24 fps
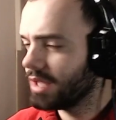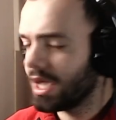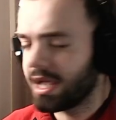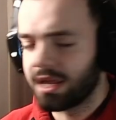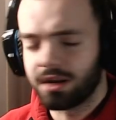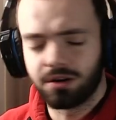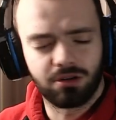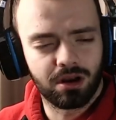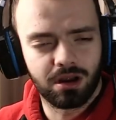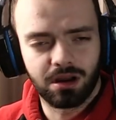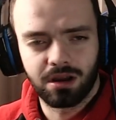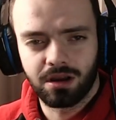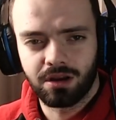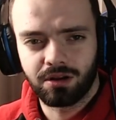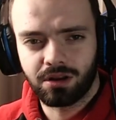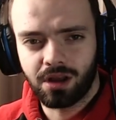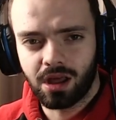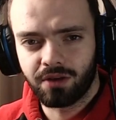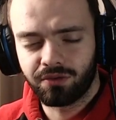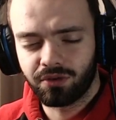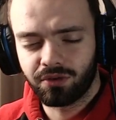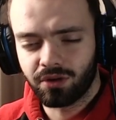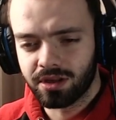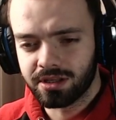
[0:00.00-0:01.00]
Deidara. I
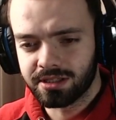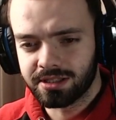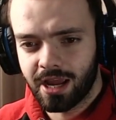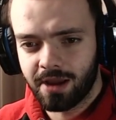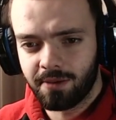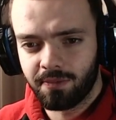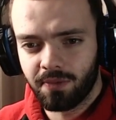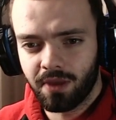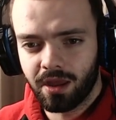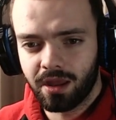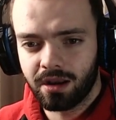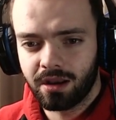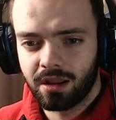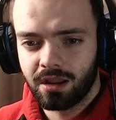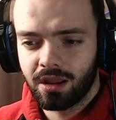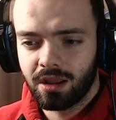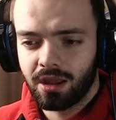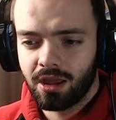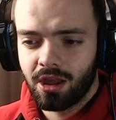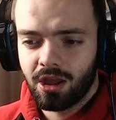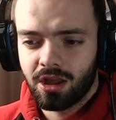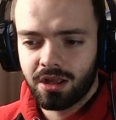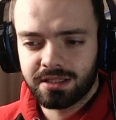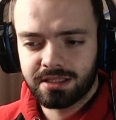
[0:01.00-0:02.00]
kind of forgot his name then.
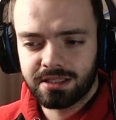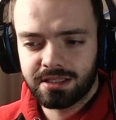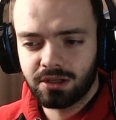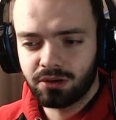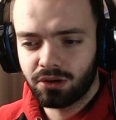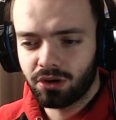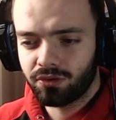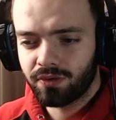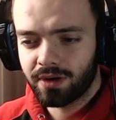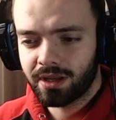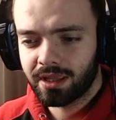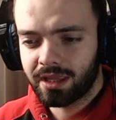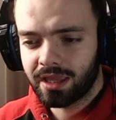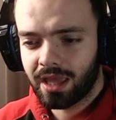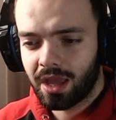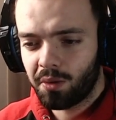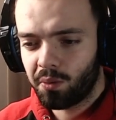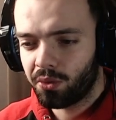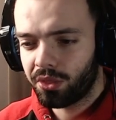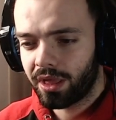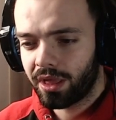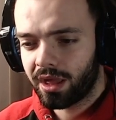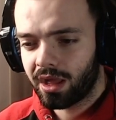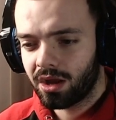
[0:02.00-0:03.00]
Still don't really
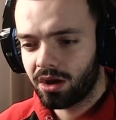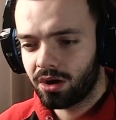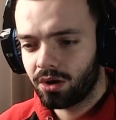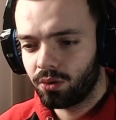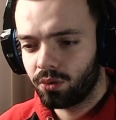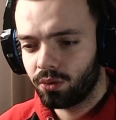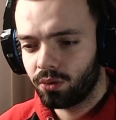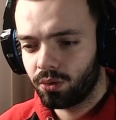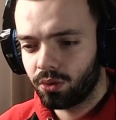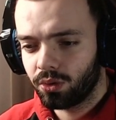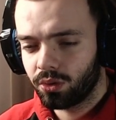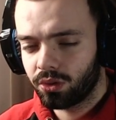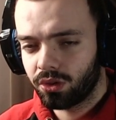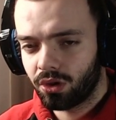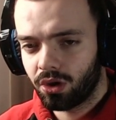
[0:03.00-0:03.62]
get what the hell